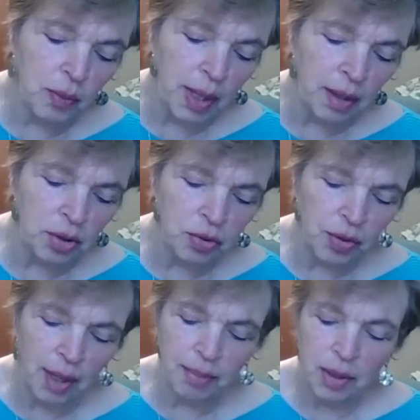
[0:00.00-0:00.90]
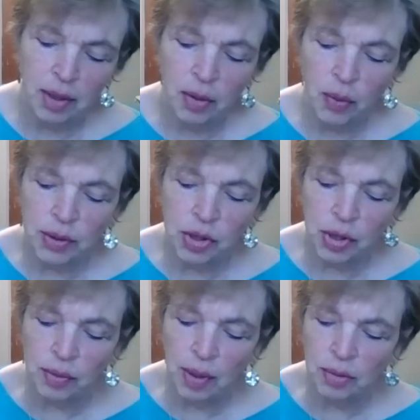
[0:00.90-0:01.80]
a one no trump or
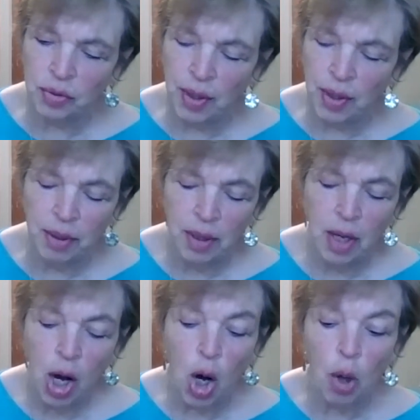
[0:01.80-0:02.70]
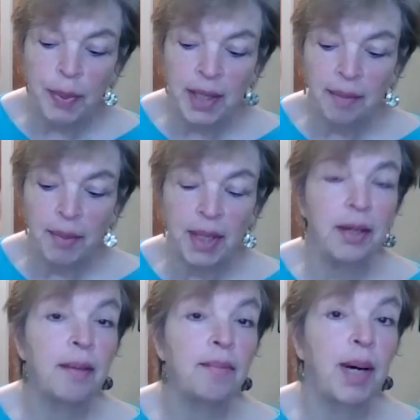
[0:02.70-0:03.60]
two no trump opening
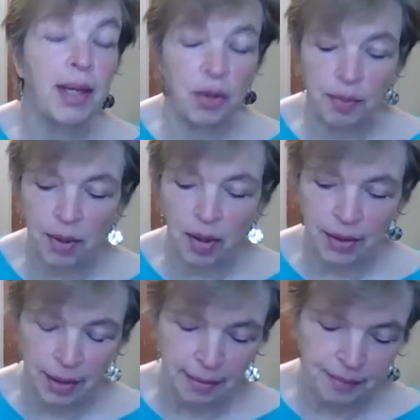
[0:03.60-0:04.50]
bid by your partner.